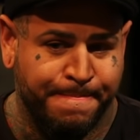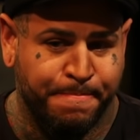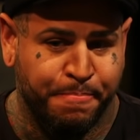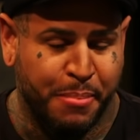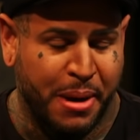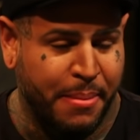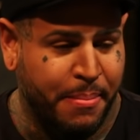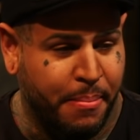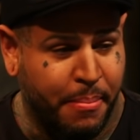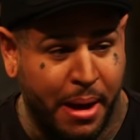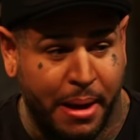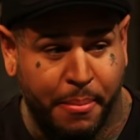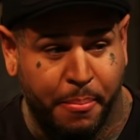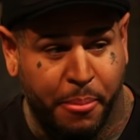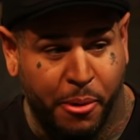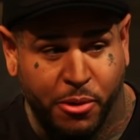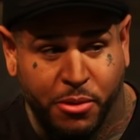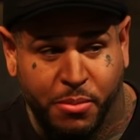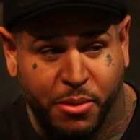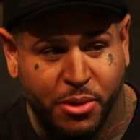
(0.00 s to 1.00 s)
my
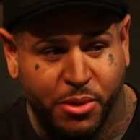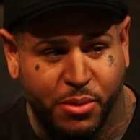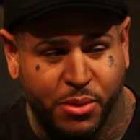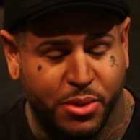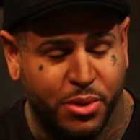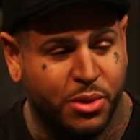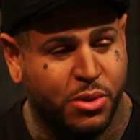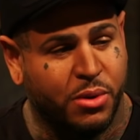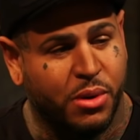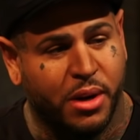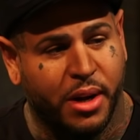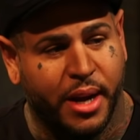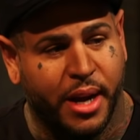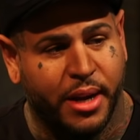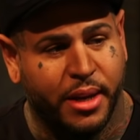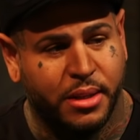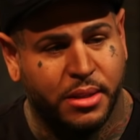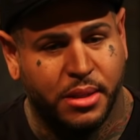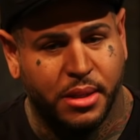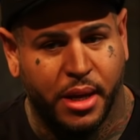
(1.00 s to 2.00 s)
birth mother was a drug
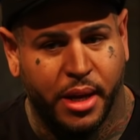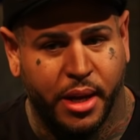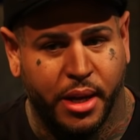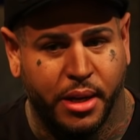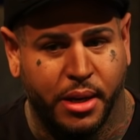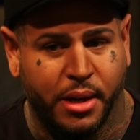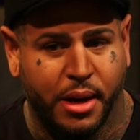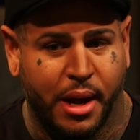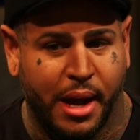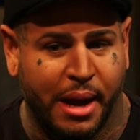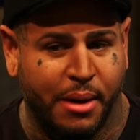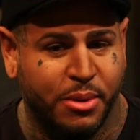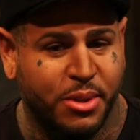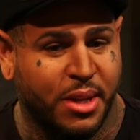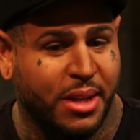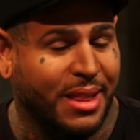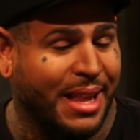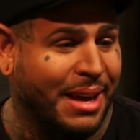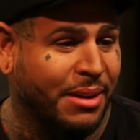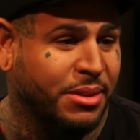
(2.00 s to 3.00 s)
addict, and I
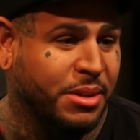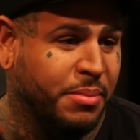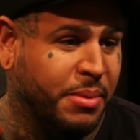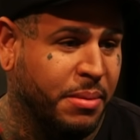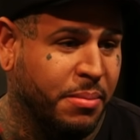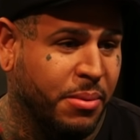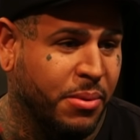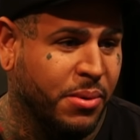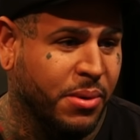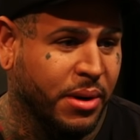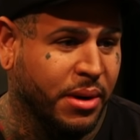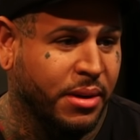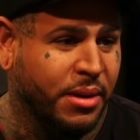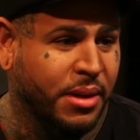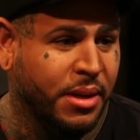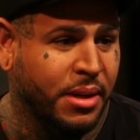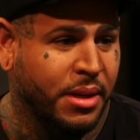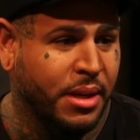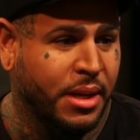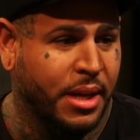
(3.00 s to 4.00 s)
was allowed to be born.
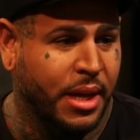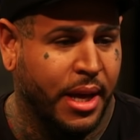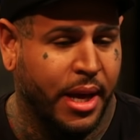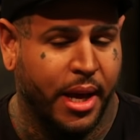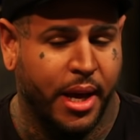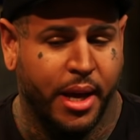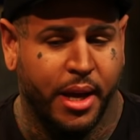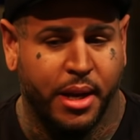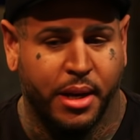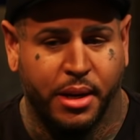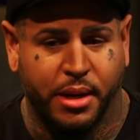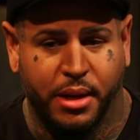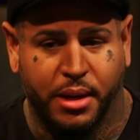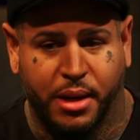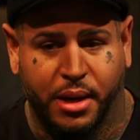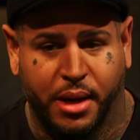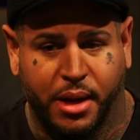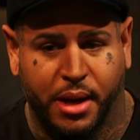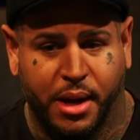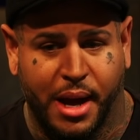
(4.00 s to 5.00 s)
And
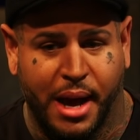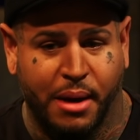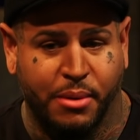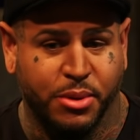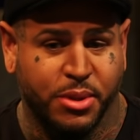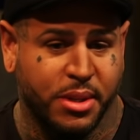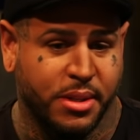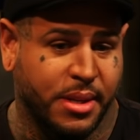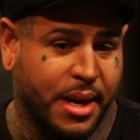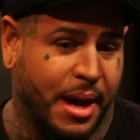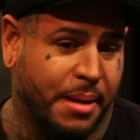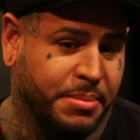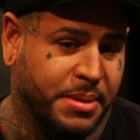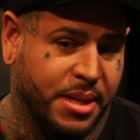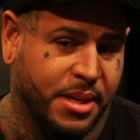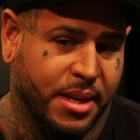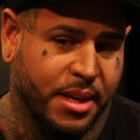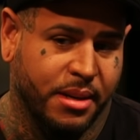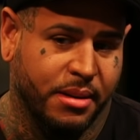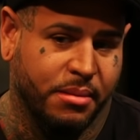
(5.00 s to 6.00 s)
I was
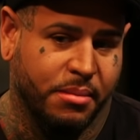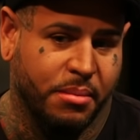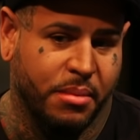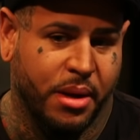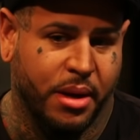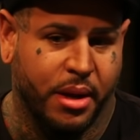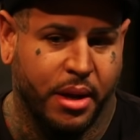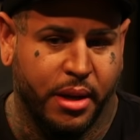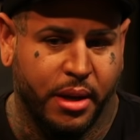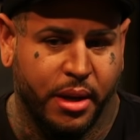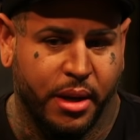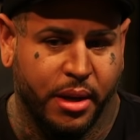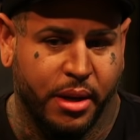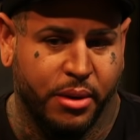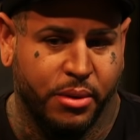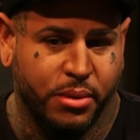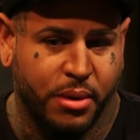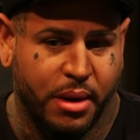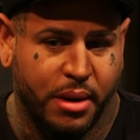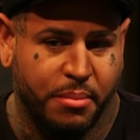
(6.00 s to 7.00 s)
adopted, and, you
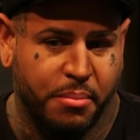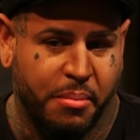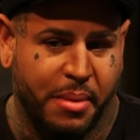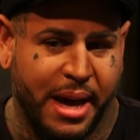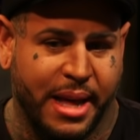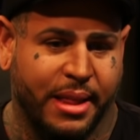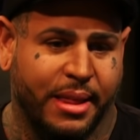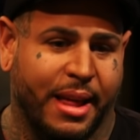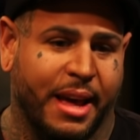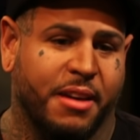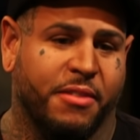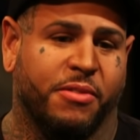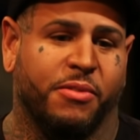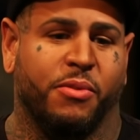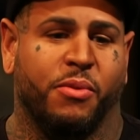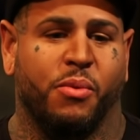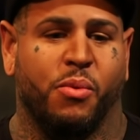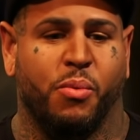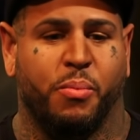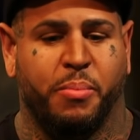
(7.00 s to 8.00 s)
know, my
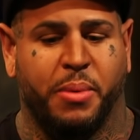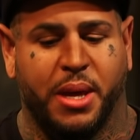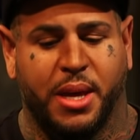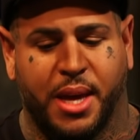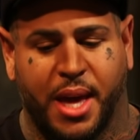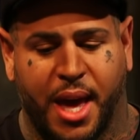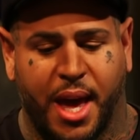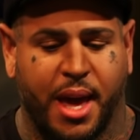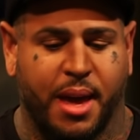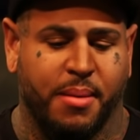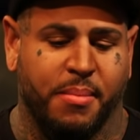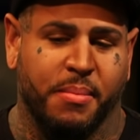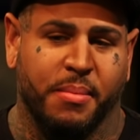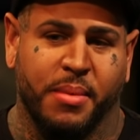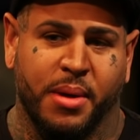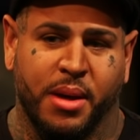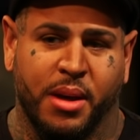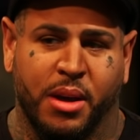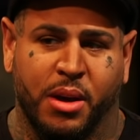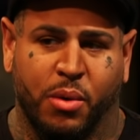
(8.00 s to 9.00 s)
life
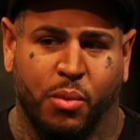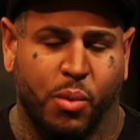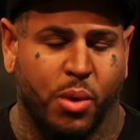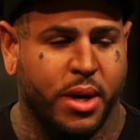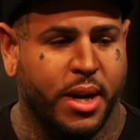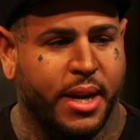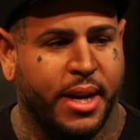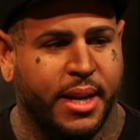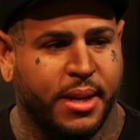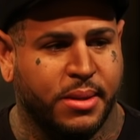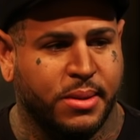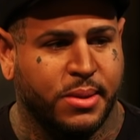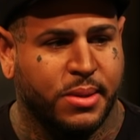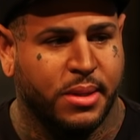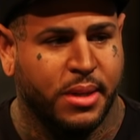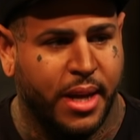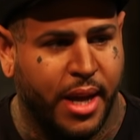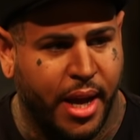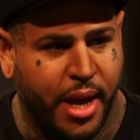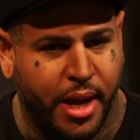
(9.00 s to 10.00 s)
became what it
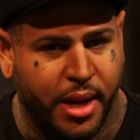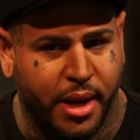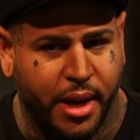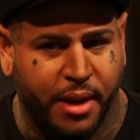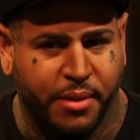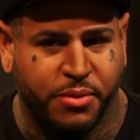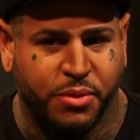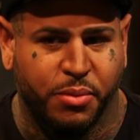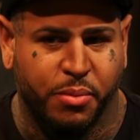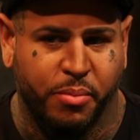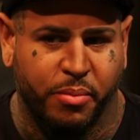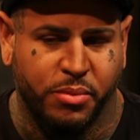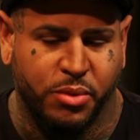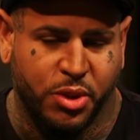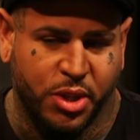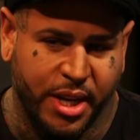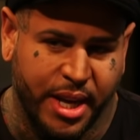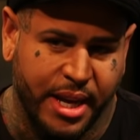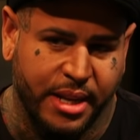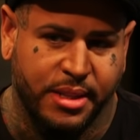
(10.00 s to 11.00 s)
is. And if
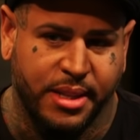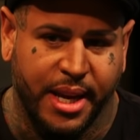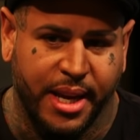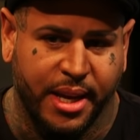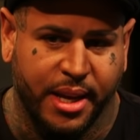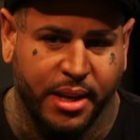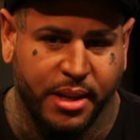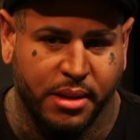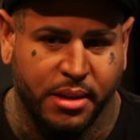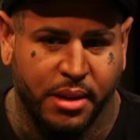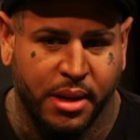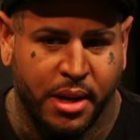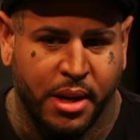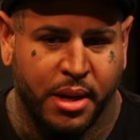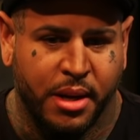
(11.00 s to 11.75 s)
she had taken